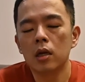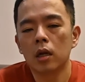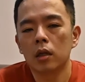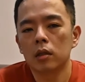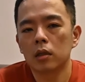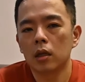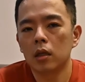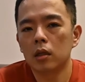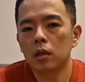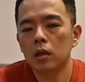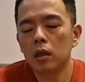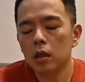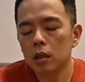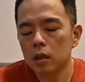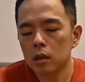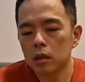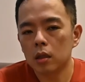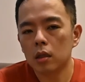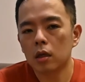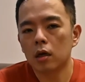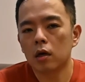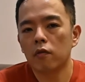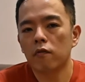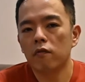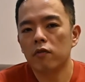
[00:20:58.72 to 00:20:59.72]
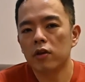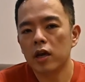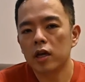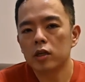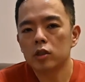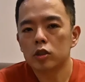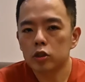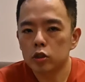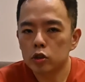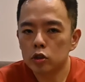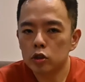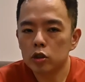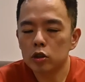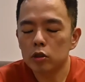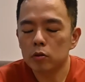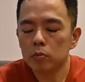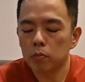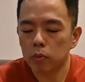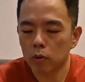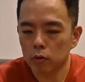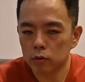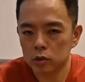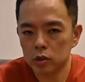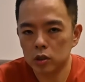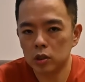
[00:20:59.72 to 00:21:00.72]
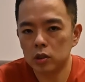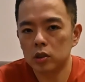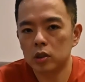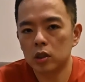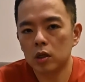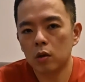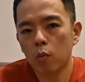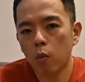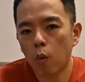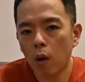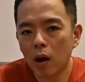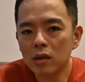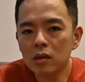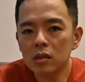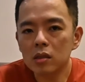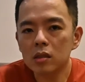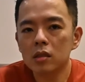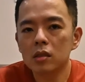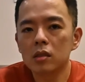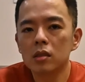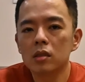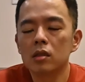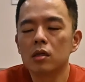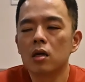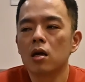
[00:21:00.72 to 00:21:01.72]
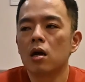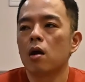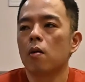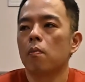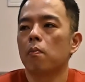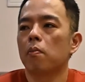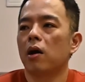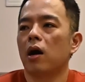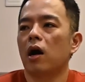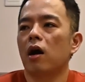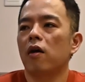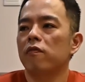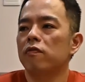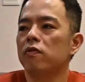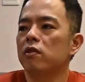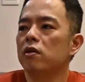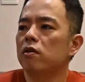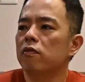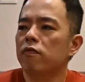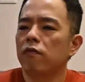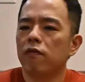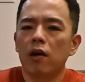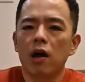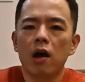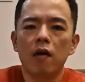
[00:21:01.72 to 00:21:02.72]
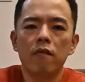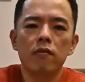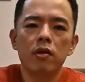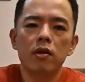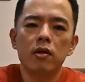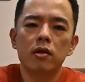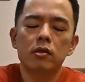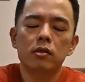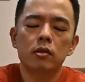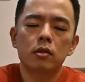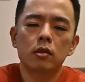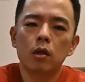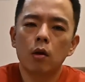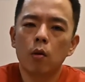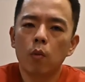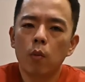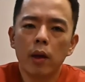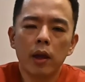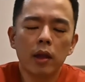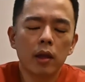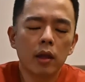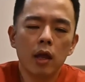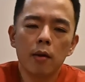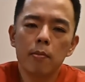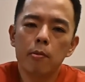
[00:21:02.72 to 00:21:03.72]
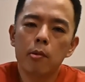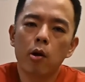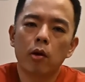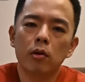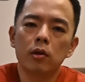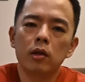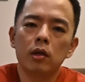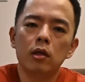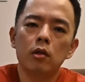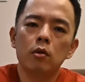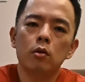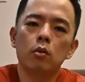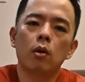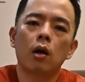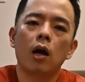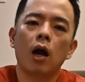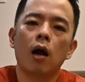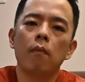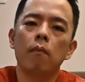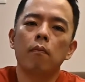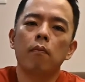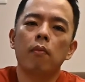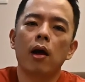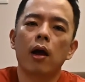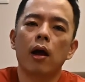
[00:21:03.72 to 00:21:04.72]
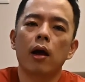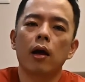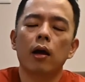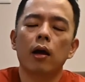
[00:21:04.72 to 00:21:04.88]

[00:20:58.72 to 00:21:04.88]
They did the VSG procedure once, but after 5 years, the weight continue to come back,